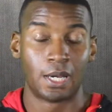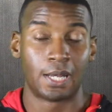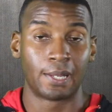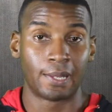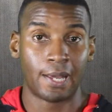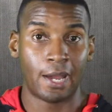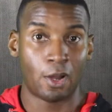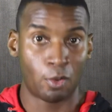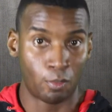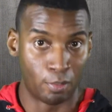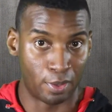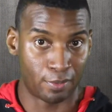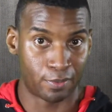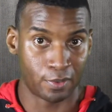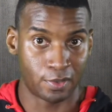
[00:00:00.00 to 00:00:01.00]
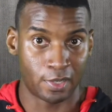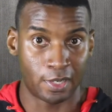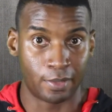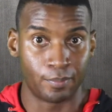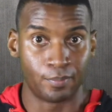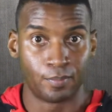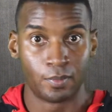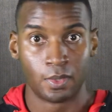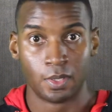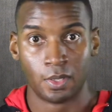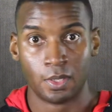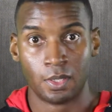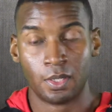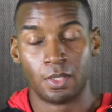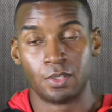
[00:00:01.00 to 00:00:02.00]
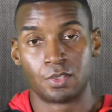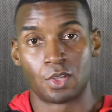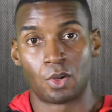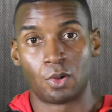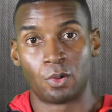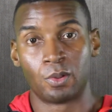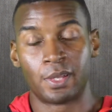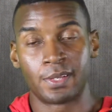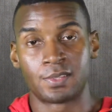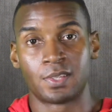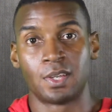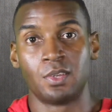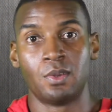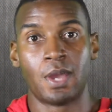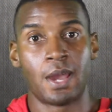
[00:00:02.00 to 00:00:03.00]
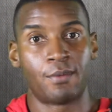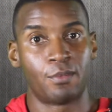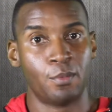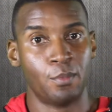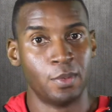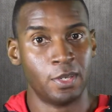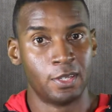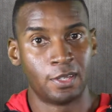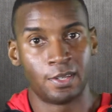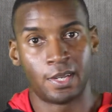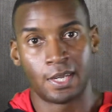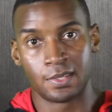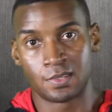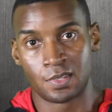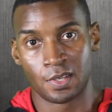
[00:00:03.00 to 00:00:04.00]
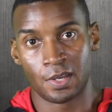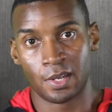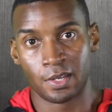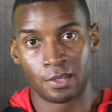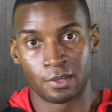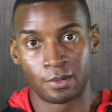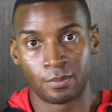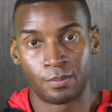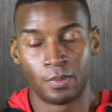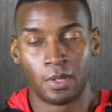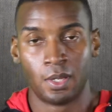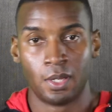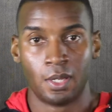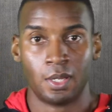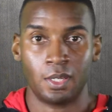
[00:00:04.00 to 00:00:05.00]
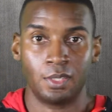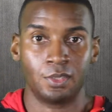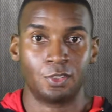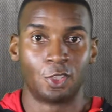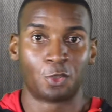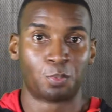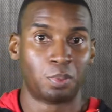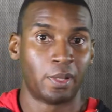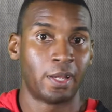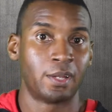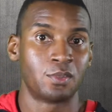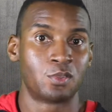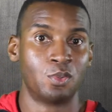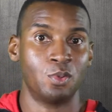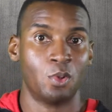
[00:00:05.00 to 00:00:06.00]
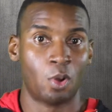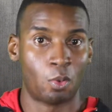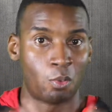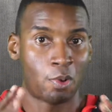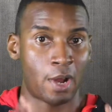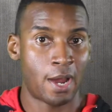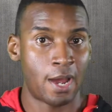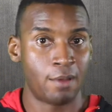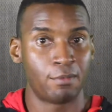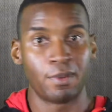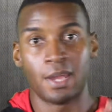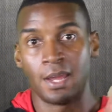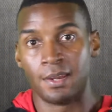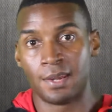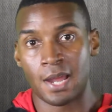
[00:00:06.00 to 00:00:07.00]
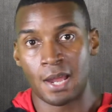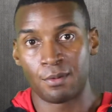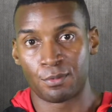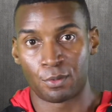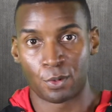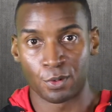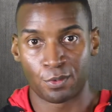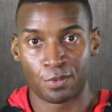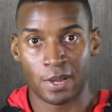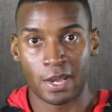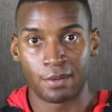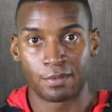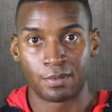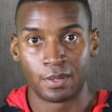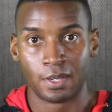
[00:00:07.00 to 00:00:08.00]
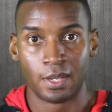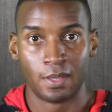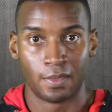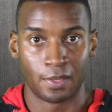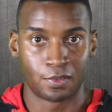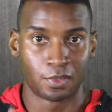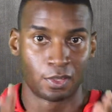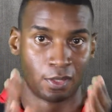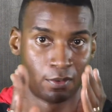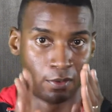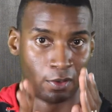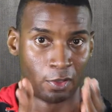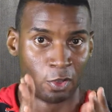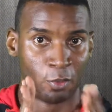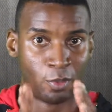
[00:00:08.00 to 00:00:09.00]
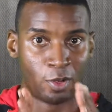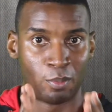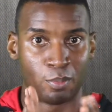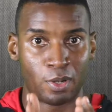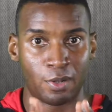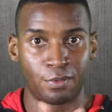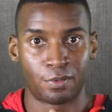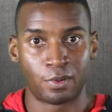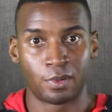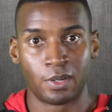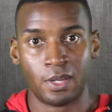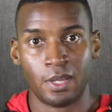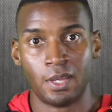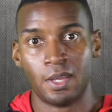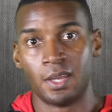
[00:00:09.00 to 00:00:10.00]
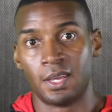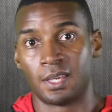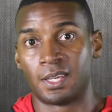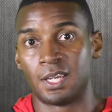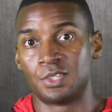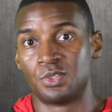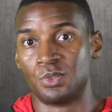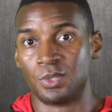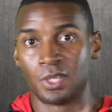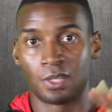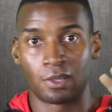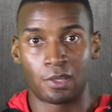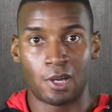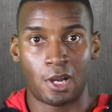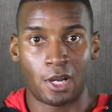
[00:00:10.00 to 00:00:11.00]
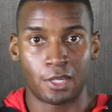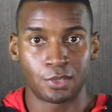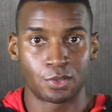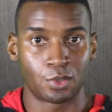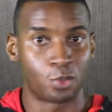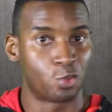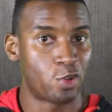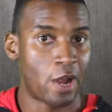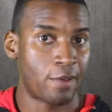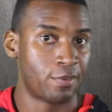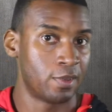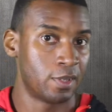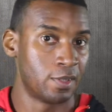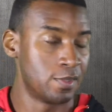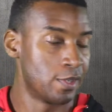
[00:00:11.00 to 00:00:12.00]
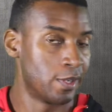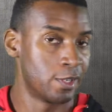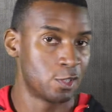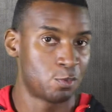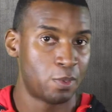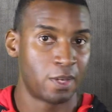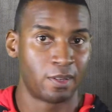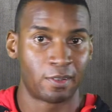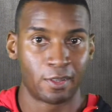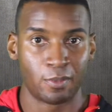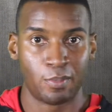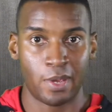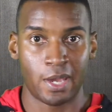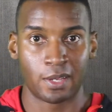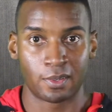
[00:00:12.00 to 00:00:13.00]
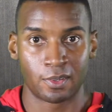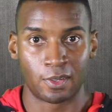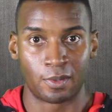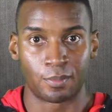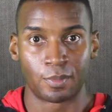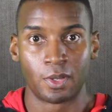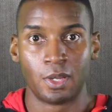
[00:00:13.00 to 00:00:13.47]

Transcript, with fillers: allow buffer time. So let's say you have a meeting at 10 a.m. Just plan to arrive at 9.45. That's gonna give you a little bit of buffer in case you get lost or traffic is unexpectedly backed up.